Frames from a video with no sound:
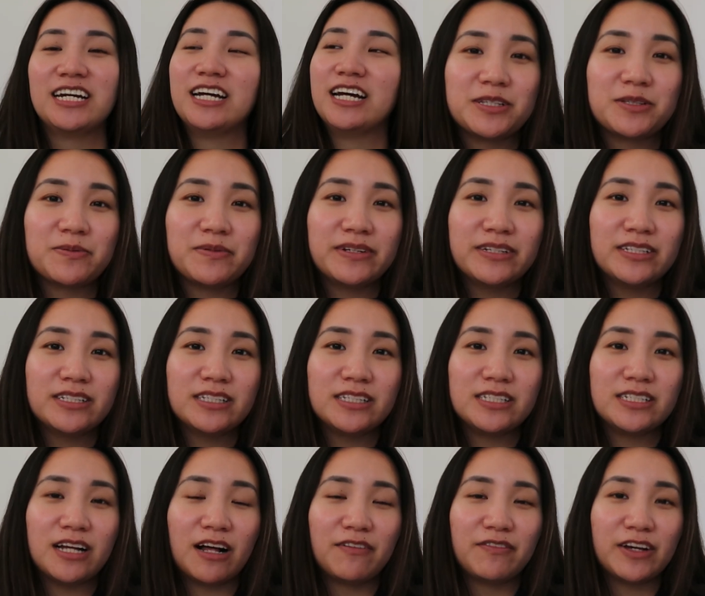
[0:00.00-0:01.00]
This one's
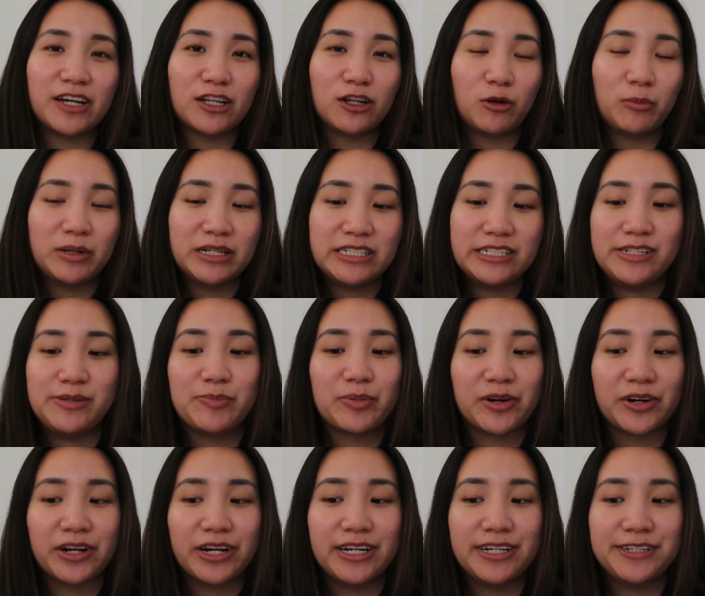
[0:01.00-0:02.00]
delving a little bit
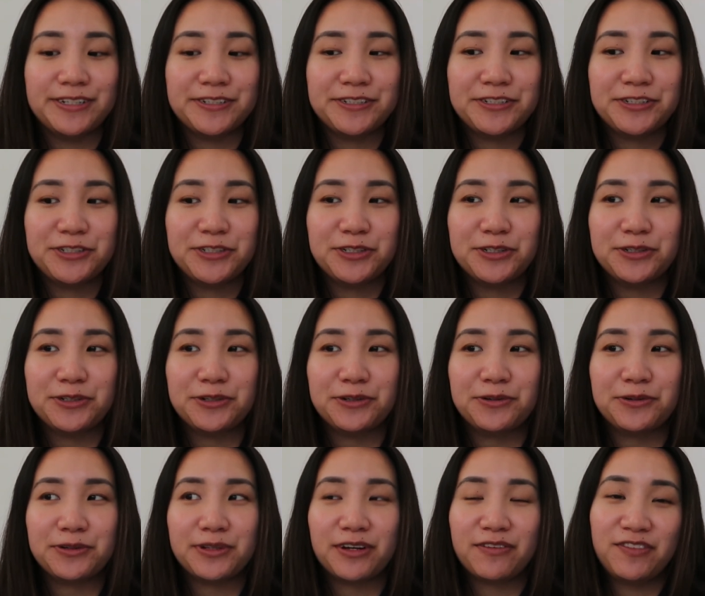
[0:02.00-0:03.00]
deeper
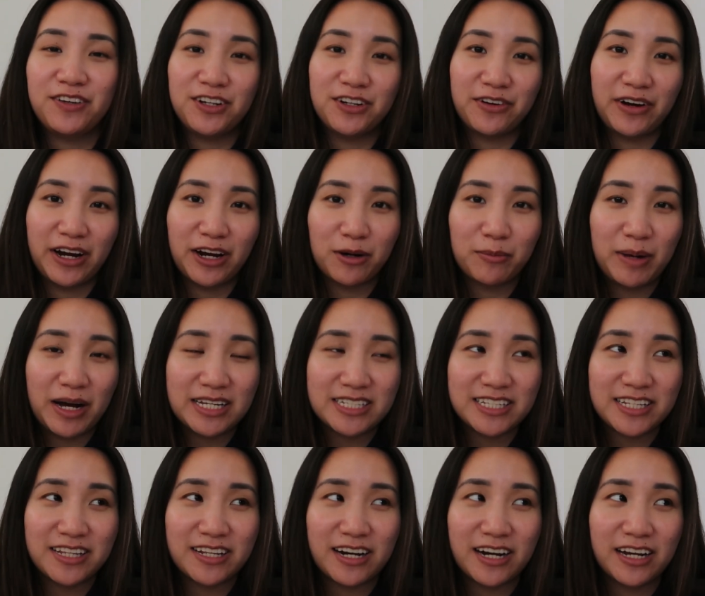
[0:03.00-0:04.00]
into the fino hair
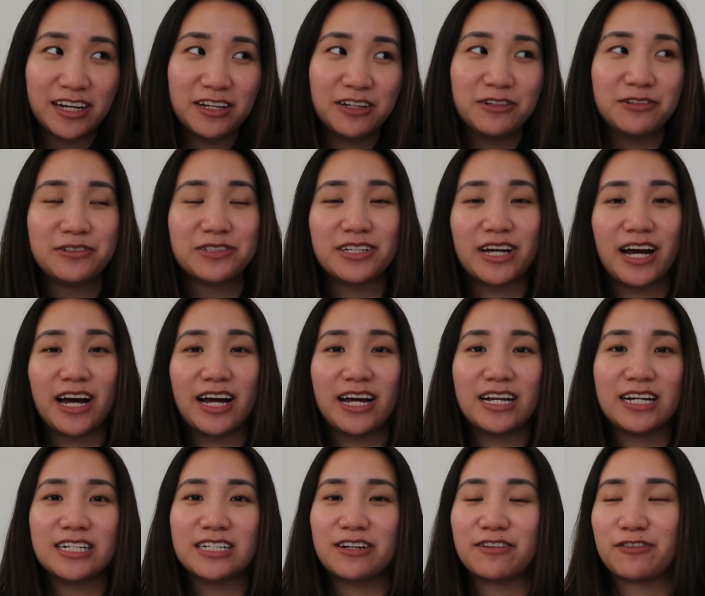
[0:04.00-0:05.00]
mask that I use
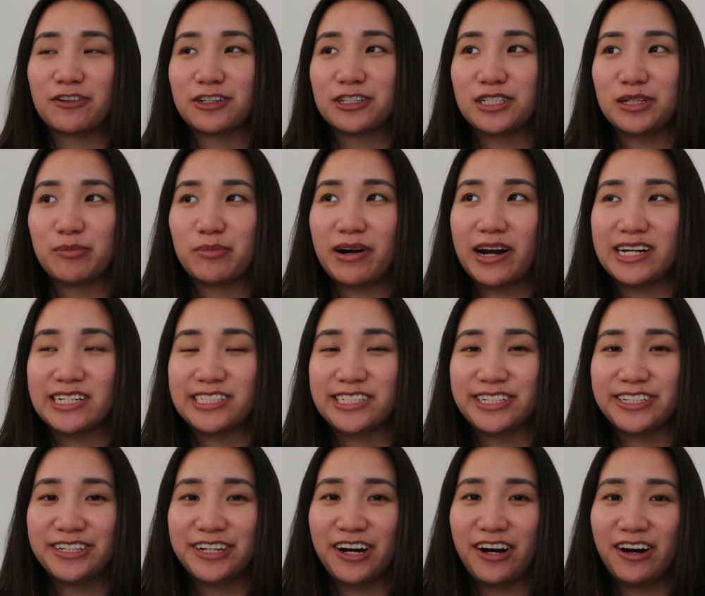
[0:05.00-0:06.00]
and a first
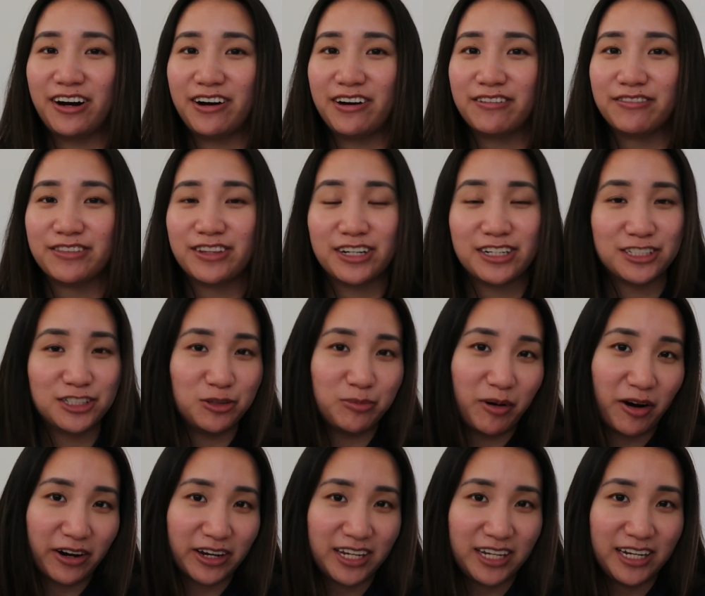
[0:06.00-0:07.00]
impression of the
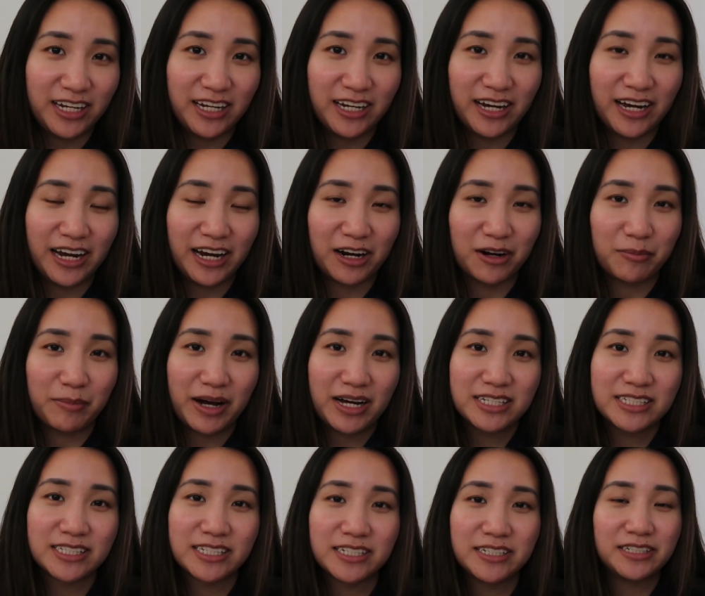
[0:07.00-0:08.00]
tsubaki hair
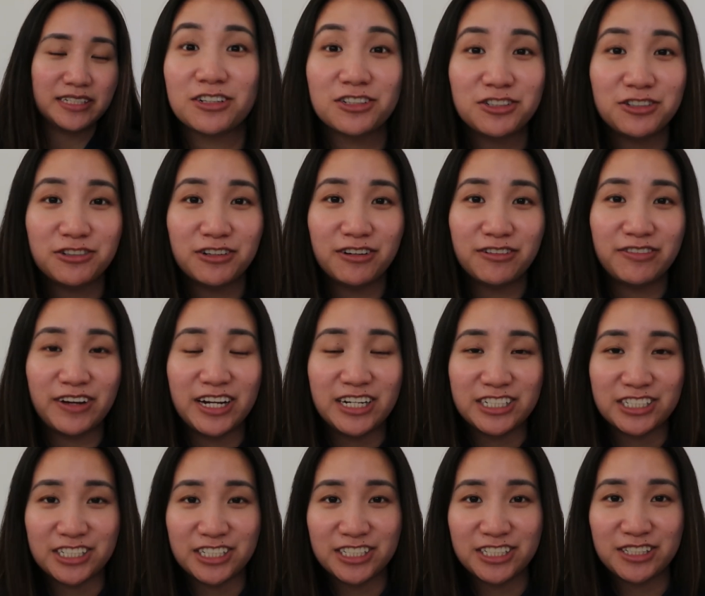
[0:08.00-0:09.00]
mask. These are two of
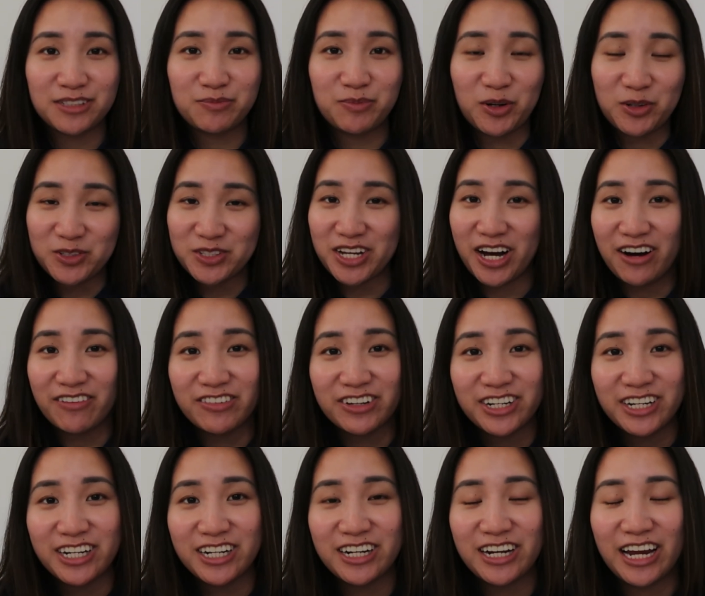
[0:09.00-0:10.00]
Asia's most
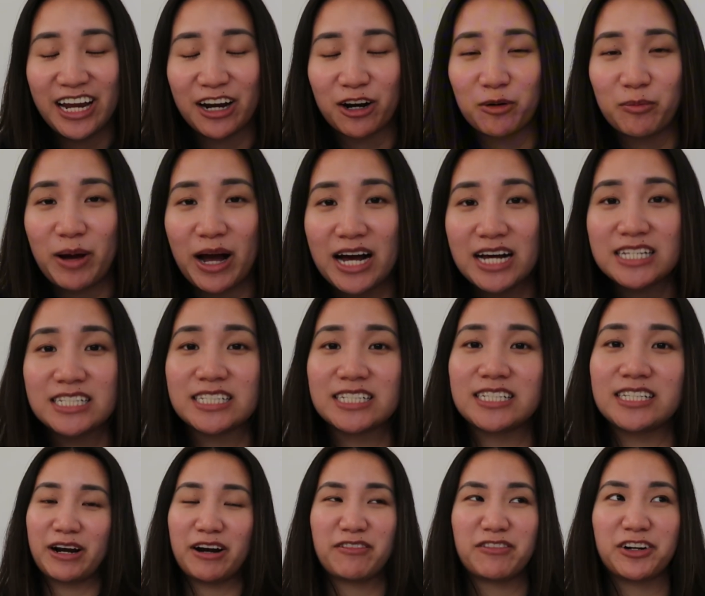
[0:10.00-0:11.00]
coveted hair masks
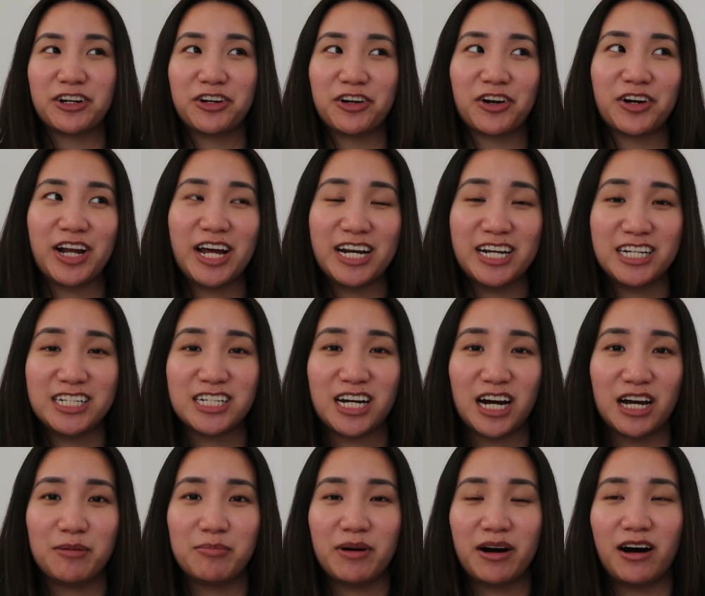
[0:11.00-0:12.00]
whenever you're on any
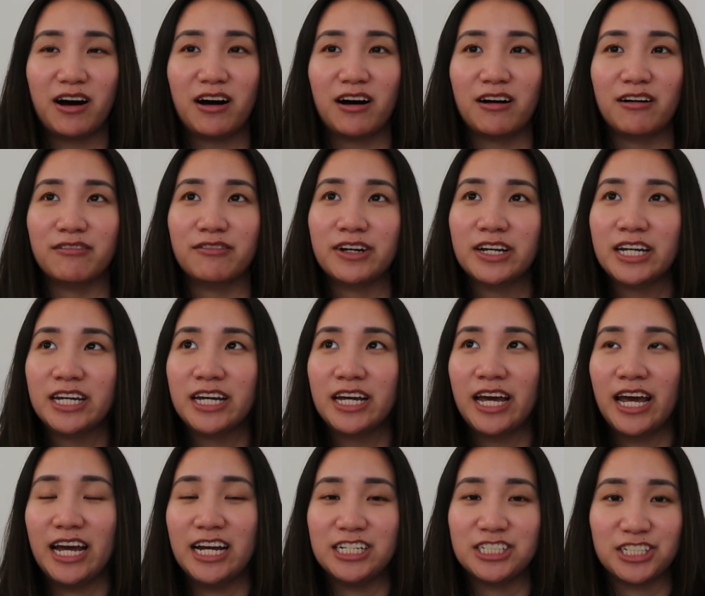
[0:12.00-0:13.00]
type of
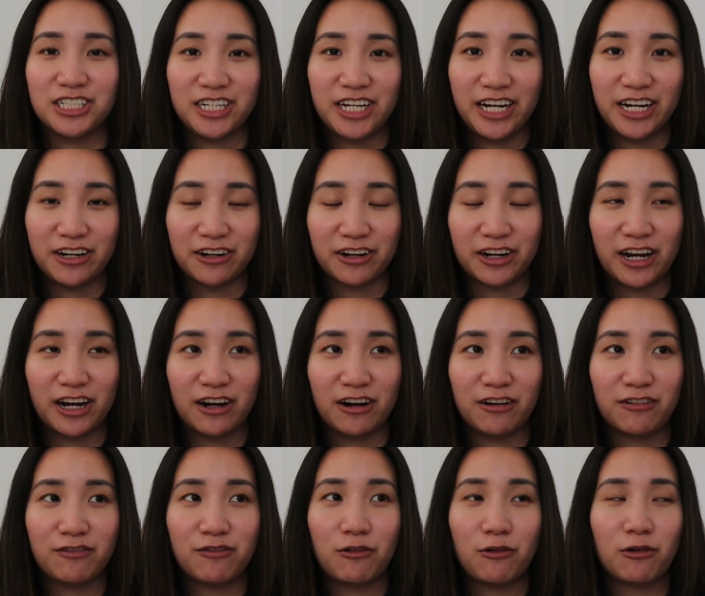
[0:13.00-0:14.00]
Asian hair
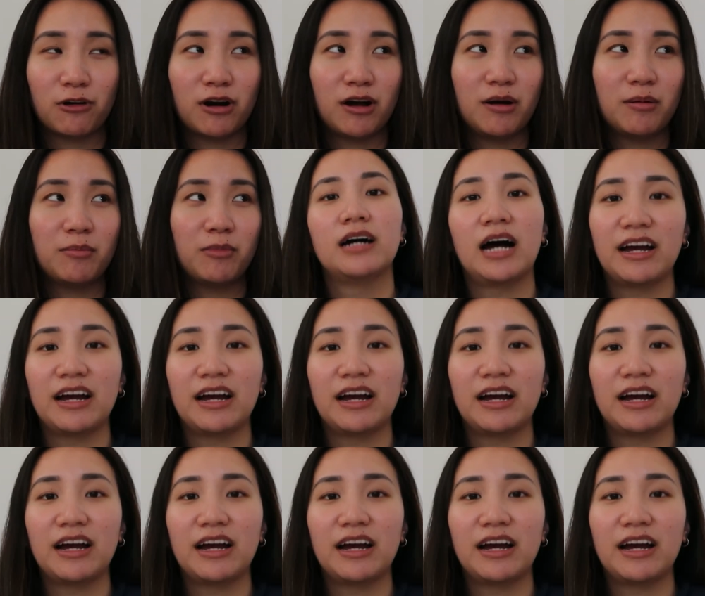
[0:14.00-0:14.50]
care forum.